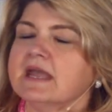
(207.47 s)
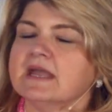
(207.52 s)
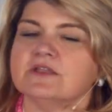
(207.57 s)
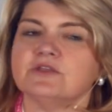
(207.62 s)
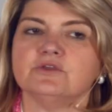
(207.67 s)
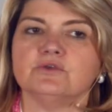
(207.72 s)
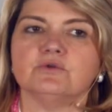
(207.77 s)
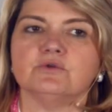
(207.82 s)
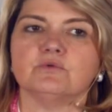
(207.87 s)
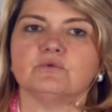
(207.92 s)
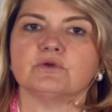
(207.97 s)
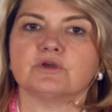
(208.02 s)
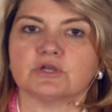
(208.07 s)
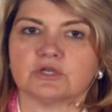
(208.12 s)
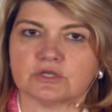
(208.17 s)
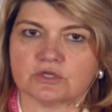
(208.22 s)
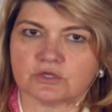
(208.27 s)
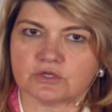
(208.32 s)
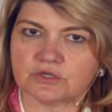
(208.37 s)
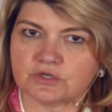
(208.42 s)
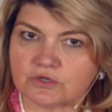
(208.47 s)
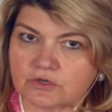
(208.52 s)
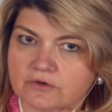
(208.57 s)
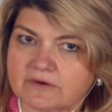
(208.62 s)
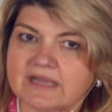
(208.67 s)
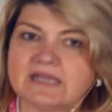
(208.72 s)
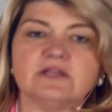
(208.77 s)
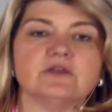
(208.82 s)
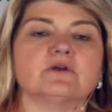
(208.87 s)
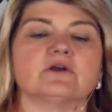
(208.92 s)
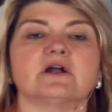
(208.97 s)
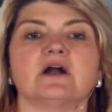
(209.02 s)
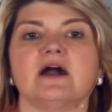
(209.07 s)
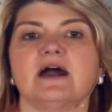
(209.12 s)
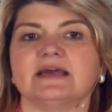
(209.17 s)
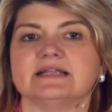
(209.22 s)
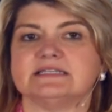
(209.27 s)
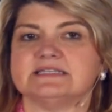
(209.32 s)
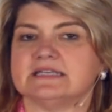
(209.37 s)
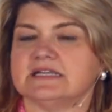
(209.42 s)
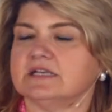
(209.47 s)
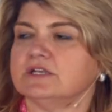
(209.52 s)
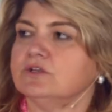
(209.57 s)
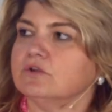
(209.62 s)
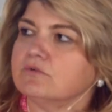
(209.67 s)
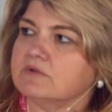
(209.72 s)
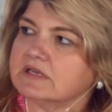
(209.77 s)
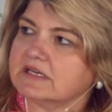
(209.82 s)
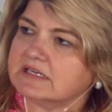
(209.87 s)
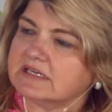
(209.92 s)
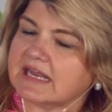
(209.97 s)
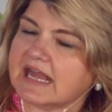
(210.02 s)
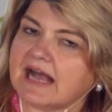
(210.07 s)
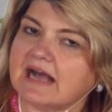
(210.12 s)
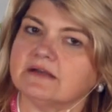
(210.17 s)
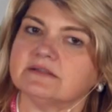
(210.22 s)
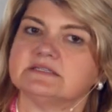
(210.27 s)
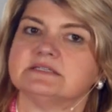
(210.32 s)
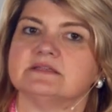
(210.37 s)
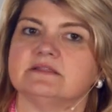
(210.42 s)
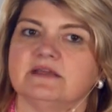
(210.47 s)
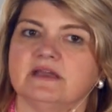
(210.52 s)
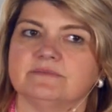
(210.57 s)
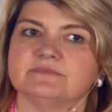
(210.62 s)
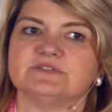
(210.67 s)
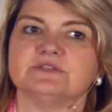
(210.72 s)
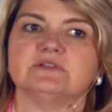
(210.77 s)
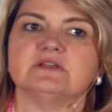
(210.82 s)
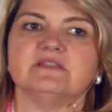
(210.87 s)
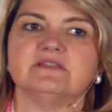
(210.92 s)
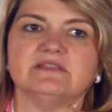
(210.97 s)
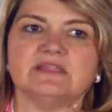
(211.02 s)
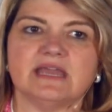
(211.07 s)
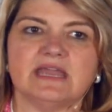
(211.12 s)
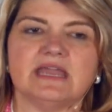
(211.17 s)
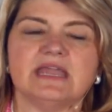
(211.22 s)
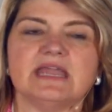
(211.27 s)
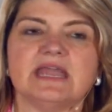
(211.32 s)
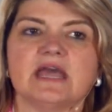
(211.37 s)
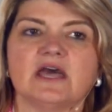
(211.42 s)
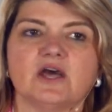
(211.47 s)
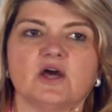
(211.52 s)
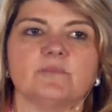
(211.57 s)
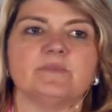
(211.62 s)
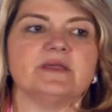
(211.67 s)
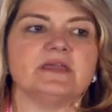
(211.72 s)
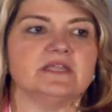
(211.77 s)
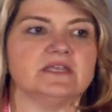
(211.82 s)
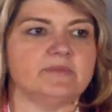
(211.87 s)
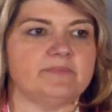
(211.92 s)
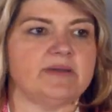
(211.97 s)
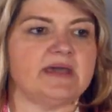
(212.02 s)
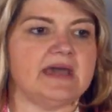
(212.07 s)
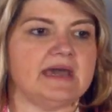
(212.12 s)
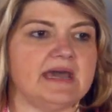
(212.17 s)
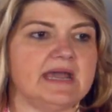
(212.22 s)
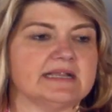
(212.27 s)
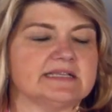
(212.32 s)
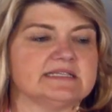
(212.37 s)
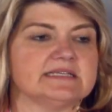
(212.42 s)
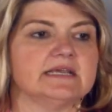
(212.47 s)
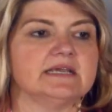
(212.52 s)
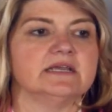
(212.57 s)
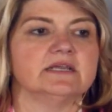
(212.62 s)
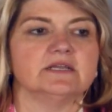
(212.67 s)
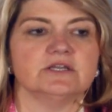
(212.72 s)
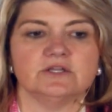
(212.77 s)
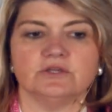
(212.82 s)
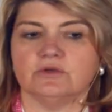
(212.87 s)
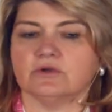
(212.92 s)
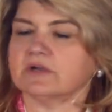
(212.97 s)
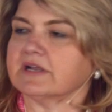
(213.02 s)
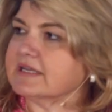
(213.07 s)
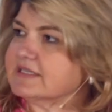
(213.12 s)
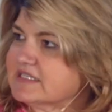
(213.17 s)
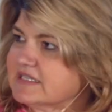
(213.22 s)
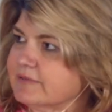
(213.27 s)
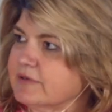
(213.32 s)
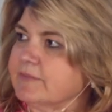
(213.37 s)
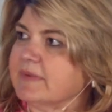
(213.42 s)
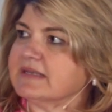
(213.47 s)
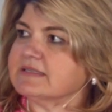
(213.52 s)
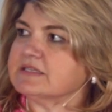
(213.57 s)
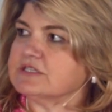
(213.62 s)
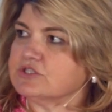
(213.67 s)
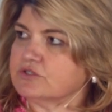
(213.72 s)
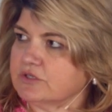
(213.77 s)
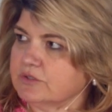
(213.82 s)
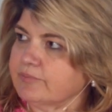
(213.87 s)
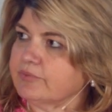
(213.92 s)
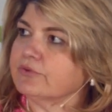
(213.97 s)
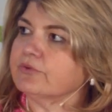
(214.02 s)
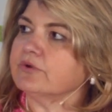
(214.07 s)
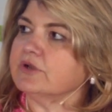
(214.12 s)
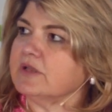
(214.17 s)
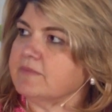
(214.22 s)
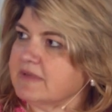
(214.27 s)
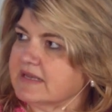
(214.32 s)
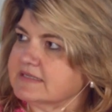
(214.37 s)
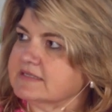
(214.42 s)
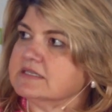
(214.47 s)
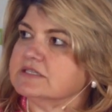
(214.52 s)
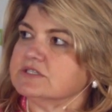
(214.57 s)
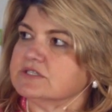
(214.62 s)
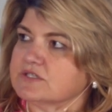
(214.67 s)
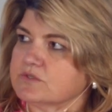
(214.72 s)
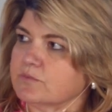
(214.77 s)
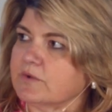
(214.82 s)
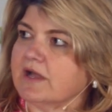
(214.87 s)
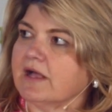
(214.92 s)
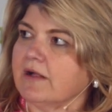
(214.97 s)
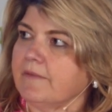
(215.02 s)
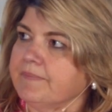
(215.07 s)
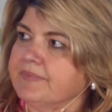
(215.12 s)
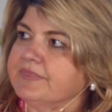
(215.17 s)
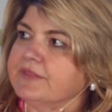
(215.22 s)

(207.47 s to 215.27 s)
You curate your content and you get it out to them so that they help impact your customer message, your employee message as well.